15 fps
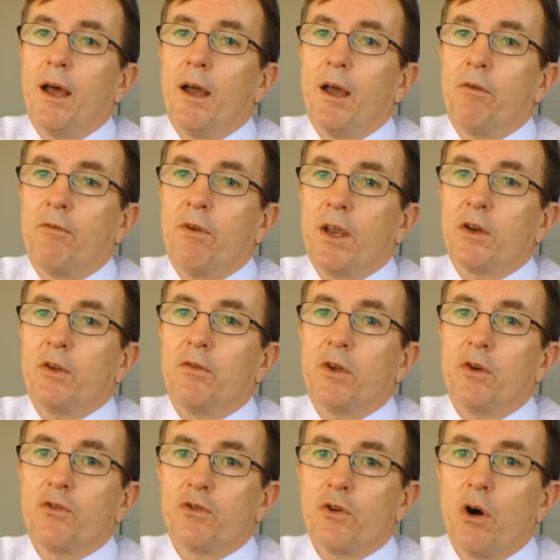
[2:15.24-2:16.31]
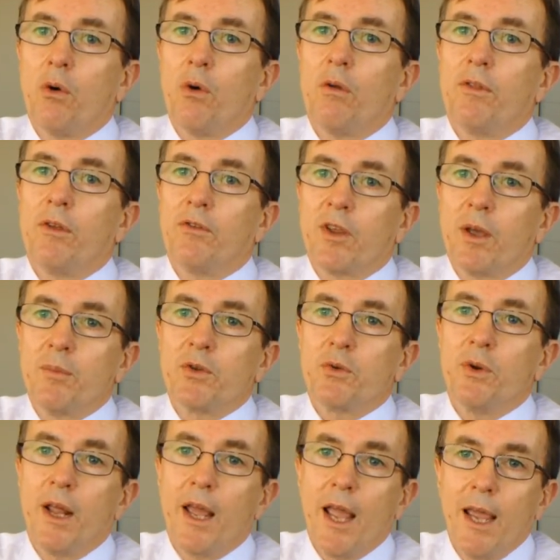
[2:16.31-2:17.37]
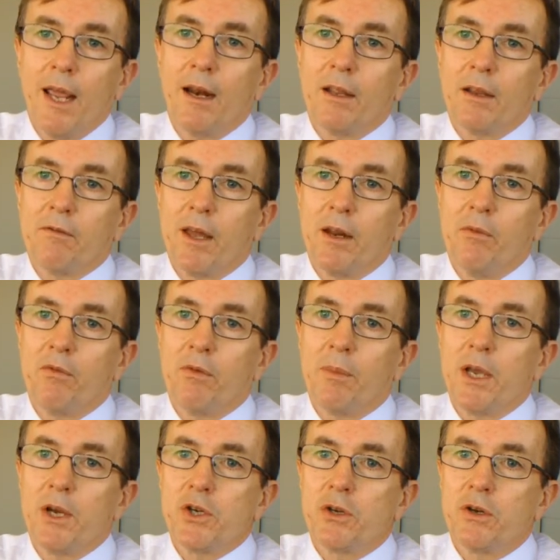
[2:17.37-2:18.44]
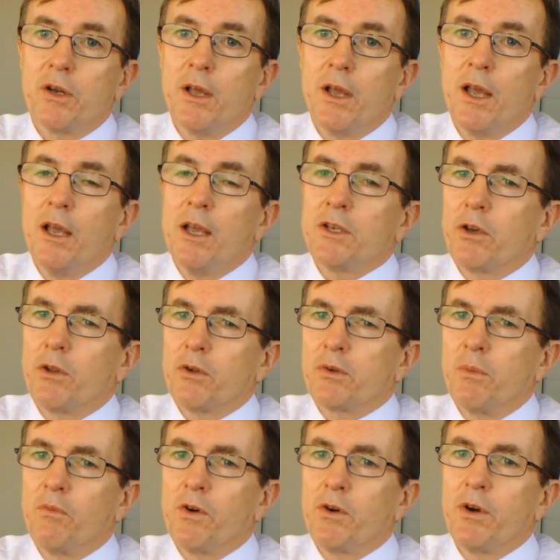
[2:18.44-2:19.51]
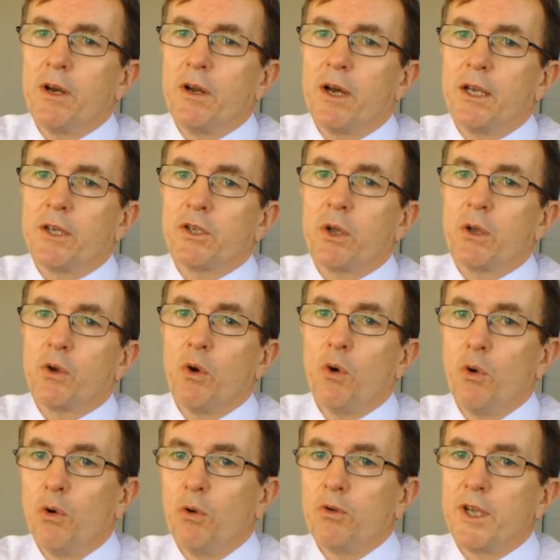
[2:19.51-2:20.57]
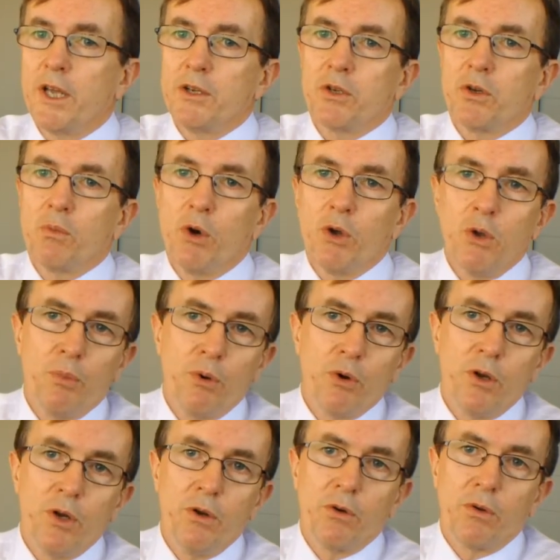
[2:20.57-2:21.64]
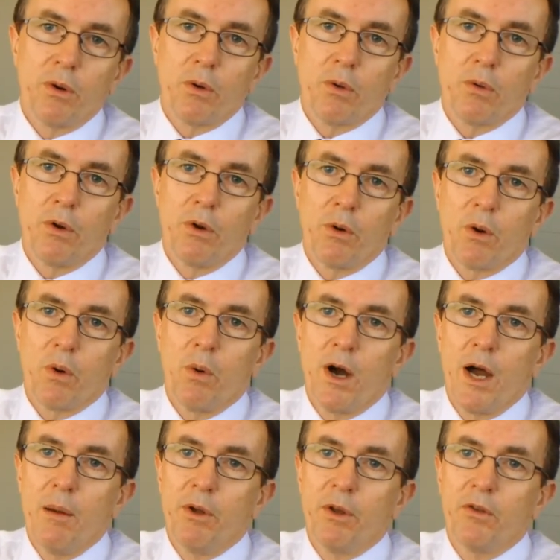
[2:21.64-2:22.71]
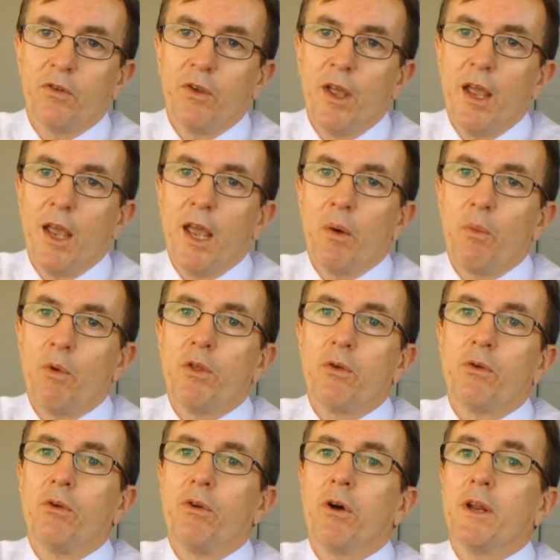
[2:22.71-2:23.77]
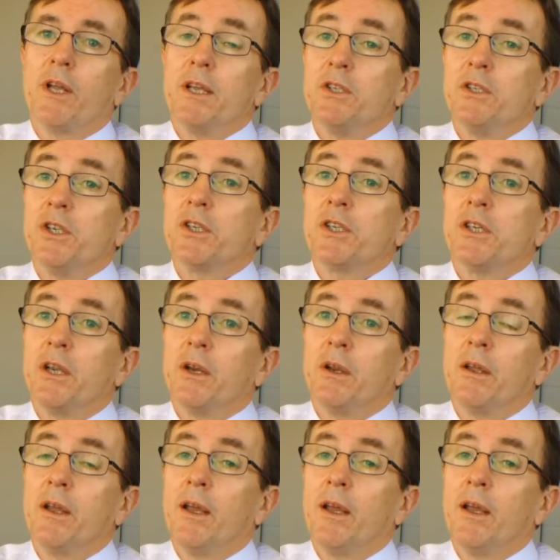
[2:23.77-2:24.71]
effective control of the subsequent handling of that information. So there's some very nice calls as to what you put in your requirements and whether or not existing